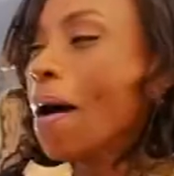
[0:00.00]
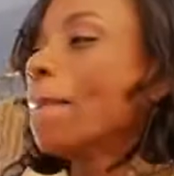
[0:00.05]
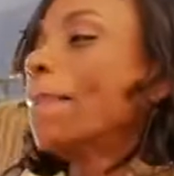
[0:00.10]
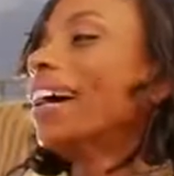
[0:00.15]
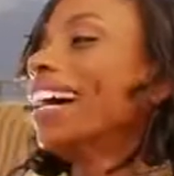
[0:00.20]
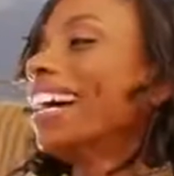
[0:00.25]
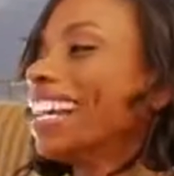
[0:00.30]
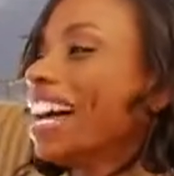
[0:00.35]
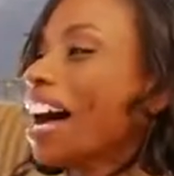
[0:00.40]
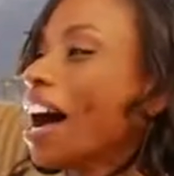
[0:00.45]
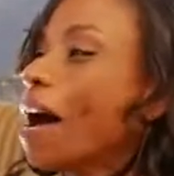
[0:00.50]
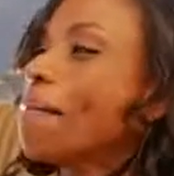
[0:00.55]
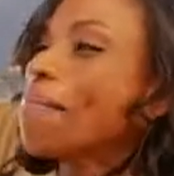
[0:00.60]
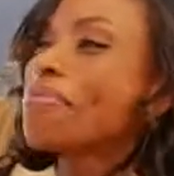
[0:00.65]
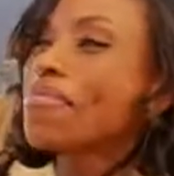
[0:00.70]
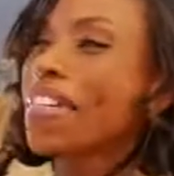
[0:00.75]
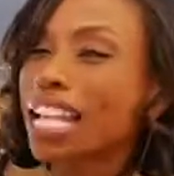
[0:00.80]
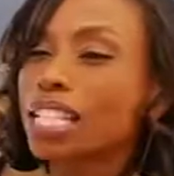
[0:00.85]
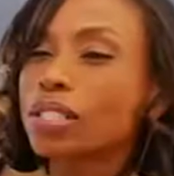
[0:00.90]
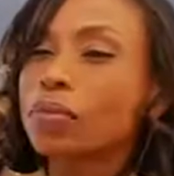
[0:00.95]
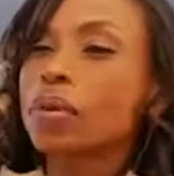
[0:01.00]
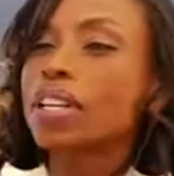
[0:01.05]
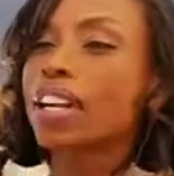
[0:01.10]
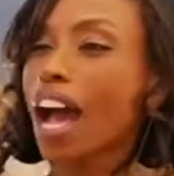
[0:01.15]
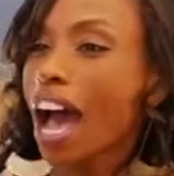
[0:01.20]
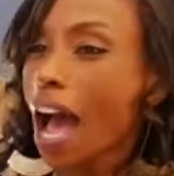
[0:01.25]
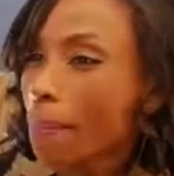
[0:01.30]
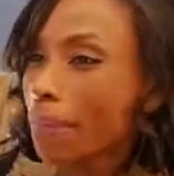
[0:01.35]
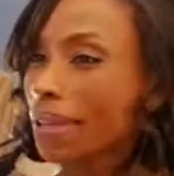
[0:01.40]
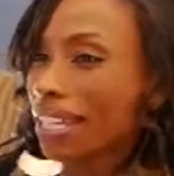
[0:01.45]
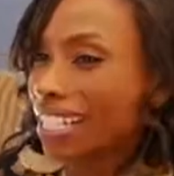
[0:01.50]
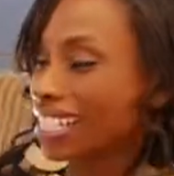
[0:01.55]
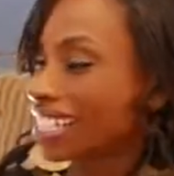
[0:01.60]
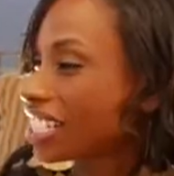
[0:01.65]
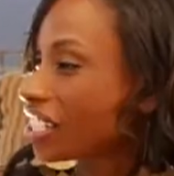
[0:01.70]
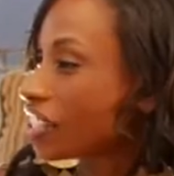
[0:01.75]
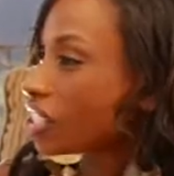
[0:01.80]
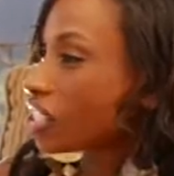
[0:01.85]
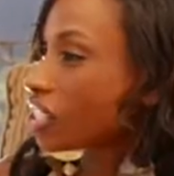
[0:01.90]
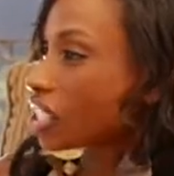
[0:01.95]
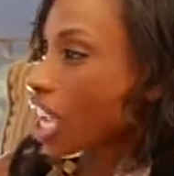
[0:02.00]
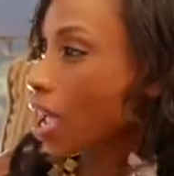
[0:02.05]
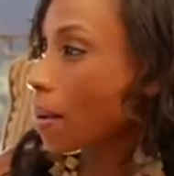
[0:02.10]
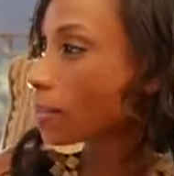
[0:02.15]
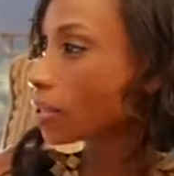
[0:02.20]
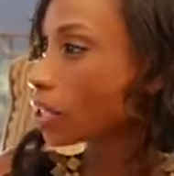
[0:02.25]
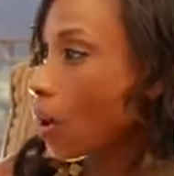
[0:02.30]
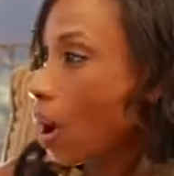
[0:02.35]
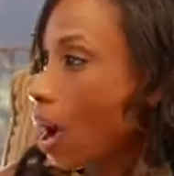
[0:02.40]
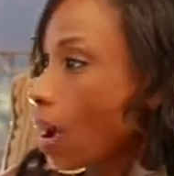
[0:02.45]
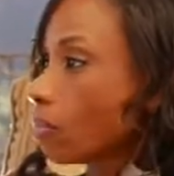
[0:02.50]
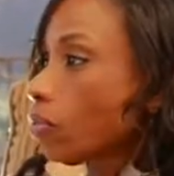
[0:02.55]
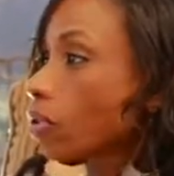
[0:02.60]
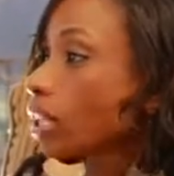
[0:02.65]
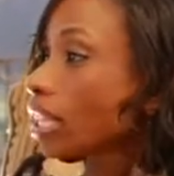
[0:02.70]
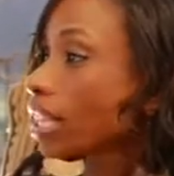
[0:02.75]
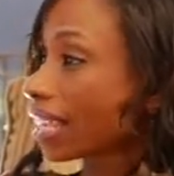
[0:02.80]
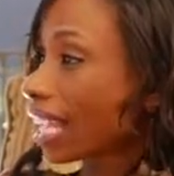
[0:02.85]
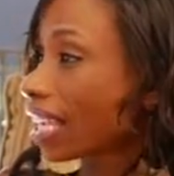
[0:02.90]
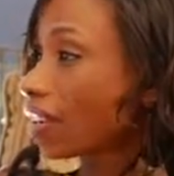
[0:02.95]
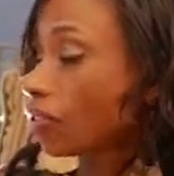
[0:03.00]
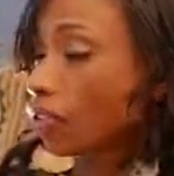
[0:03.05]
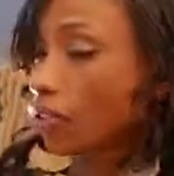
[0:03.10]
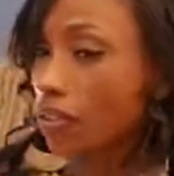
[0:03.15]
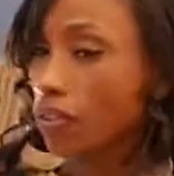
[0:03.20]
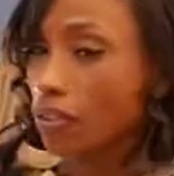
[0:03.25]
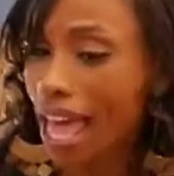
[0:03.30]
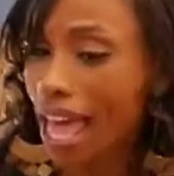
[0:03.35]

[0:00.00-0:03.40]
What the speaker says: But that's what got me into the gym. So I'm really thankful for